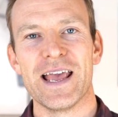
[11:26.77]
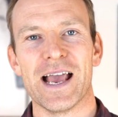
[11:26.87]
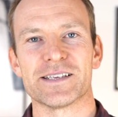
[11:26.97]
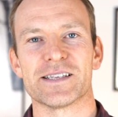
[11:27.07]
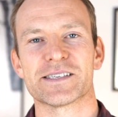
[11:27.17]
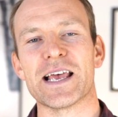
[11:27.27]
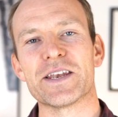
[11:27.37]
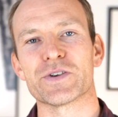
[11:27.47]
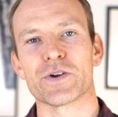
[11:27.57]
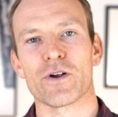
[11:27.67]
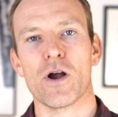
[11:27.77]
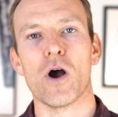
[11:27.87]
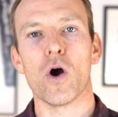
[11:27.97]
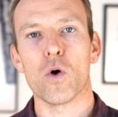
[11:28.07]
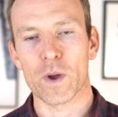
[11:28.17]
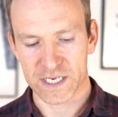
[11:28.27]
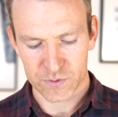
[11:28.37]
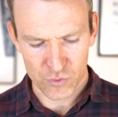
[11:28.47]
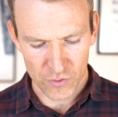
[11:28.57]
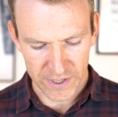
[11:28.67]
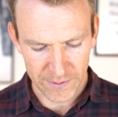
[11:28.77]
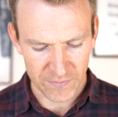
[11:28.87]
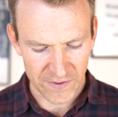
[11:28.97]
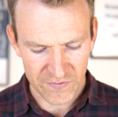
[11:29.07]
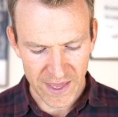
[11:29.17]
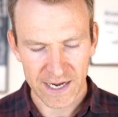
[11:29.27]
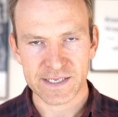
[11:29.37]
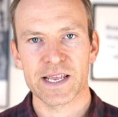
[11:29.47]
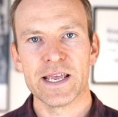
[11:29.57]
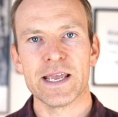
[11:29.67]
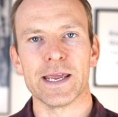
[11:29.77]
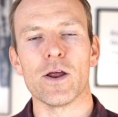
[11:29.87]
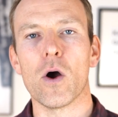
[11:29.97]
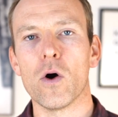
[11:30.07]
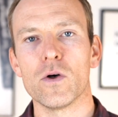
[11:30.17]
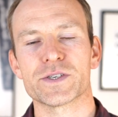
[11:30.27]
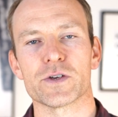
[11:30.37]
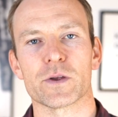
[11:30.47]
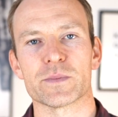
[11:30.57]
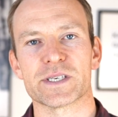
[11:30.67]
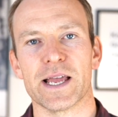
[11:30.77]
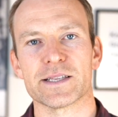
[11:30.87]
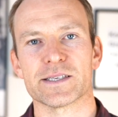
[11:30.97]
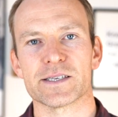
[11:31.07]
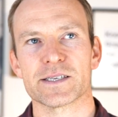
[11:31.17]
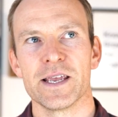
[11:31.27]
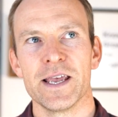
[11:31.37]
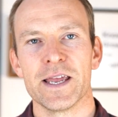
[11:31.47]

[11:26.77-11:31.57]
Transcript: as the center always. Give thanks in all circumstances,